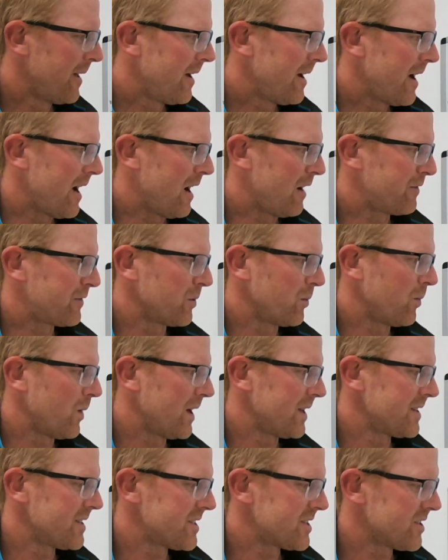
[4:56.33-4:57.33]
After
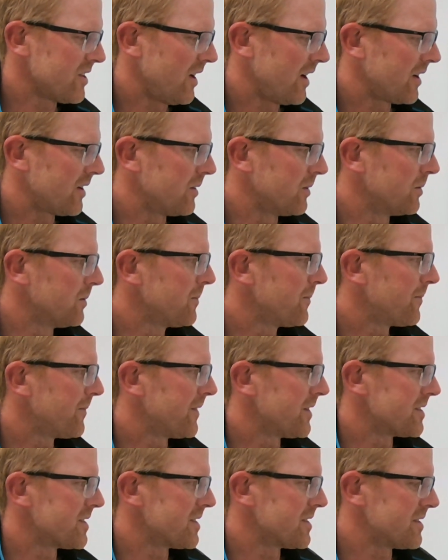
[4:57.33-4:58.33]
one cycle,
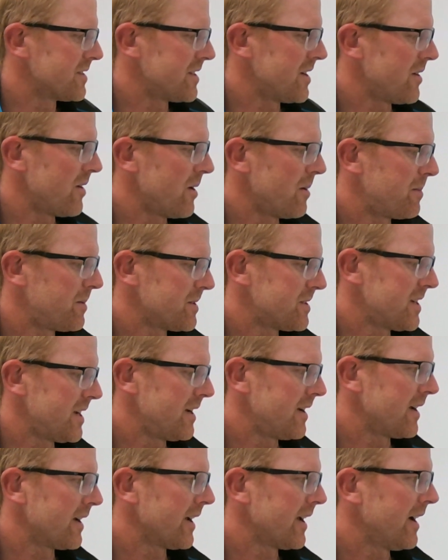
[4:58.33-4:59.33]
this is 0%
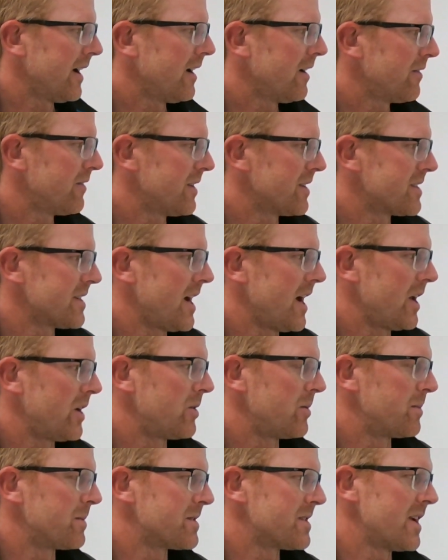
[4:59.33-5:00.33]
inCalf, that's
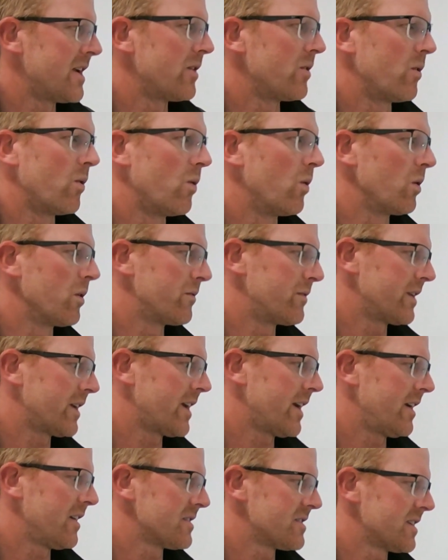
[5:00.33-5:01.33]
100% or all of your
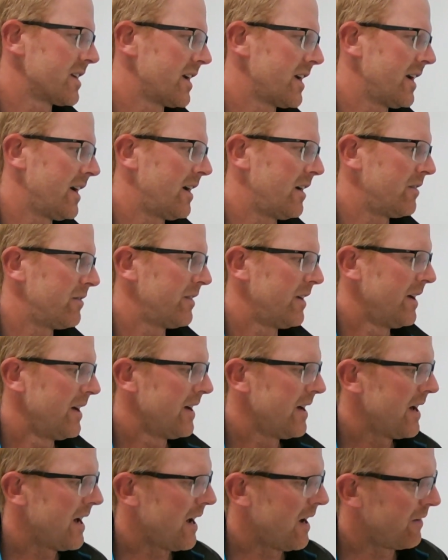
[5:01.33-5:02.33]
cows inCalf.
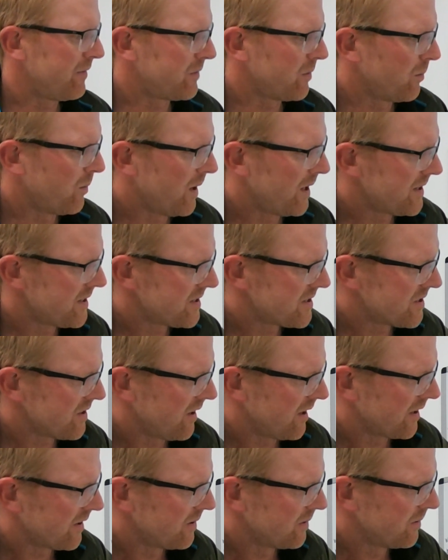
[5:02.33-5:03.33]
After one
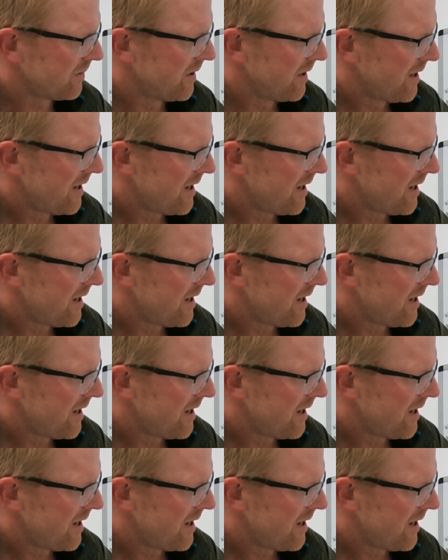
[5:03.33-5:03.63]
cycle,